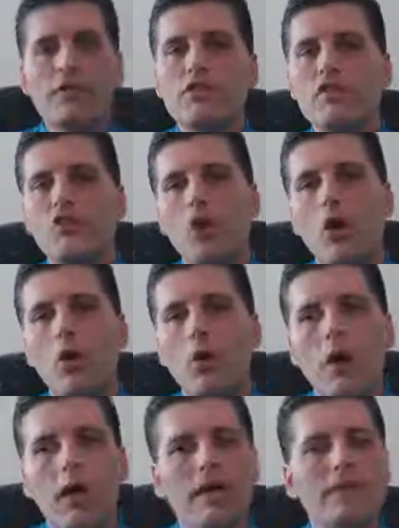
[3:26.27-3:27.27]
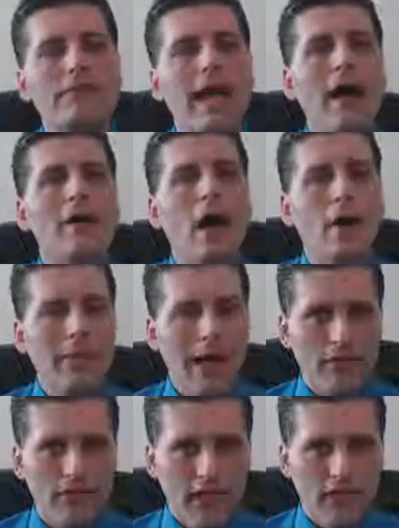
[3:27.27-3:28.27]
There is no doubt
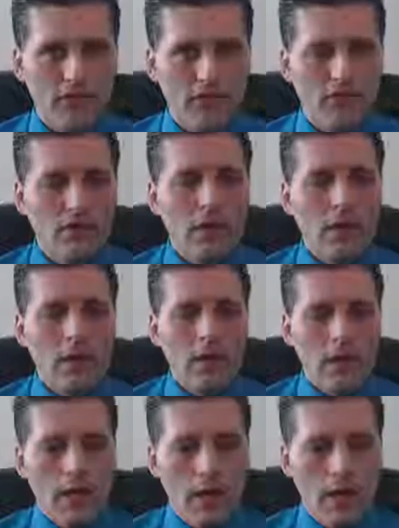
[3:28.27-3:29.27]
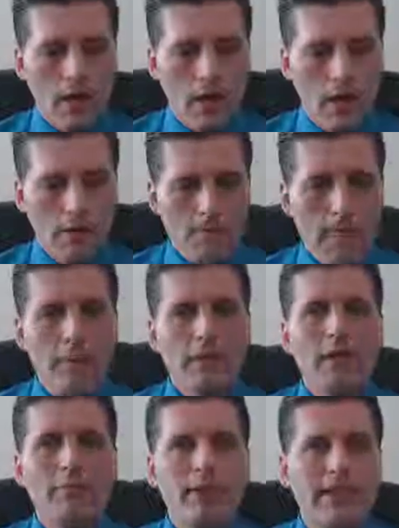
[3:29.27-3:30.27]
about this. I'm
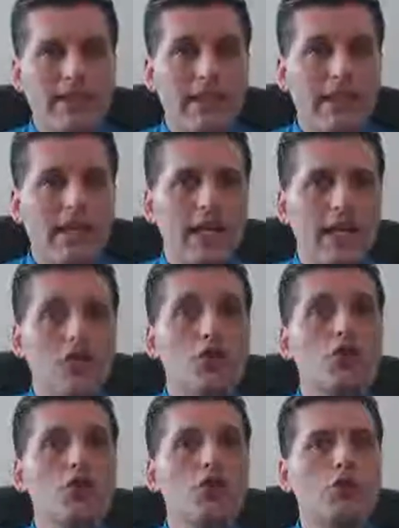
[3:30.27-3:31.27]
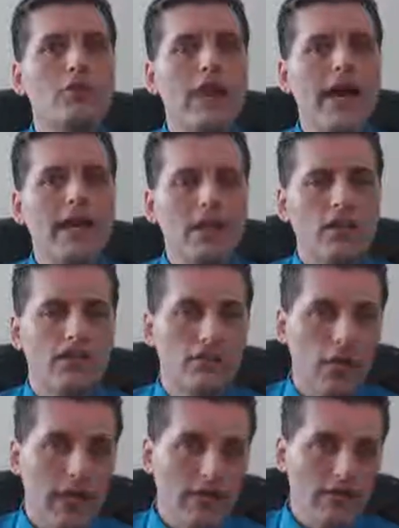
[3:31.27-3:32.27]
going to place a link to that
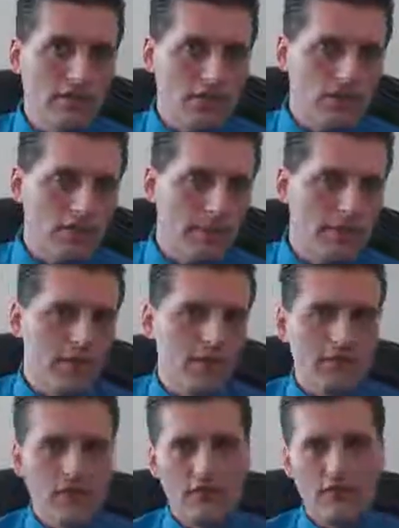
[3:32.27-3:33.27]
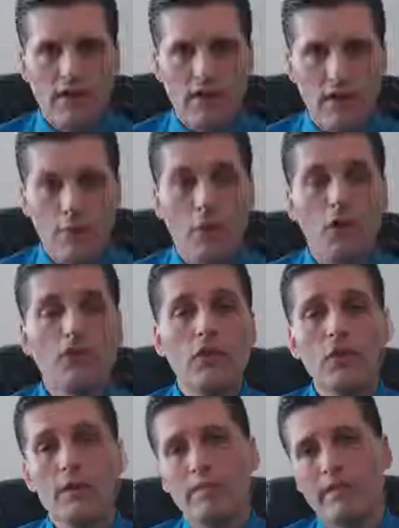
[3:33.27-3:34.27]
interview in the description of this video. I'm
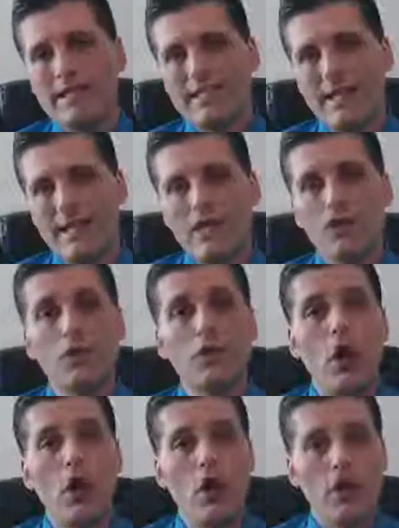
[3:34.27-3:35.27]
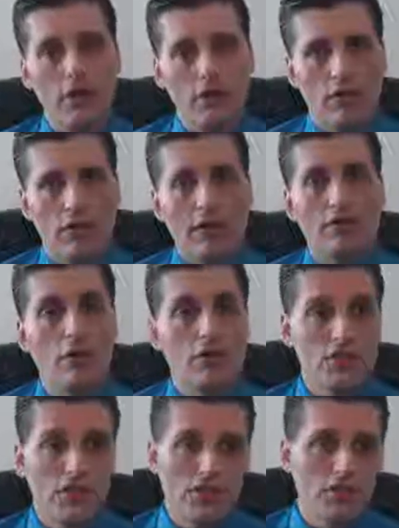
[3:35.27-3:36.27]
also going to place a link to an article that I
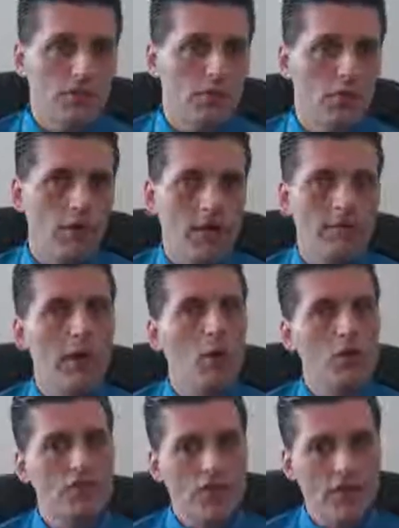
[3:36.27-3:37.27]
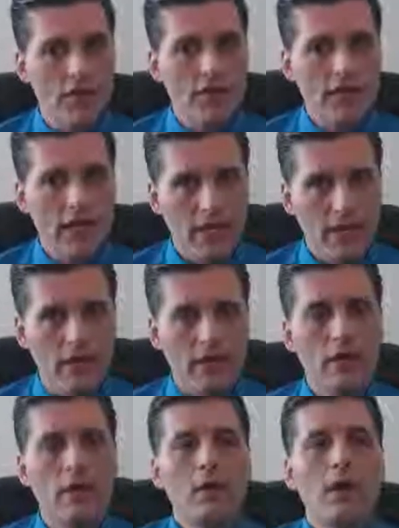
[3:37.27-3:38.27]
wrote just this morning about what's occurring
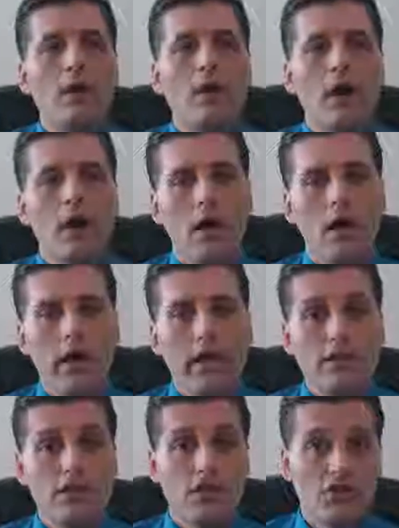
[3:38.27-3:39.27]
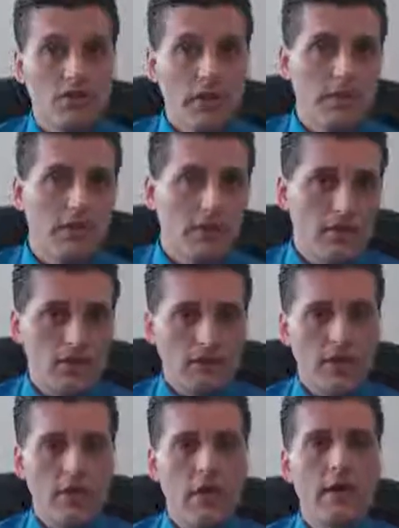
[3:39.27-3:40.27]
here in the description of this
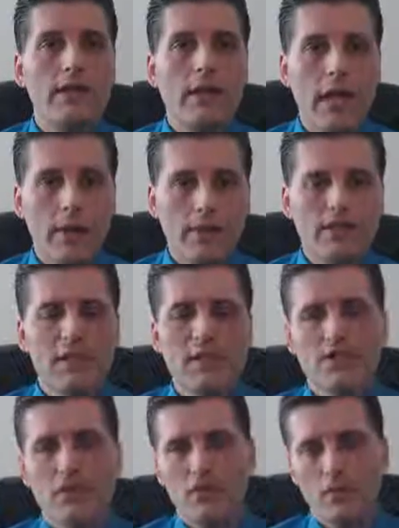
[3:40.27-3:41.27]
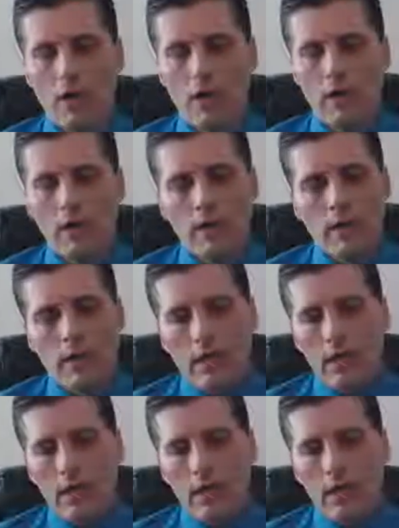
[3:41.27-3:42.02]
video, in the comment section as well.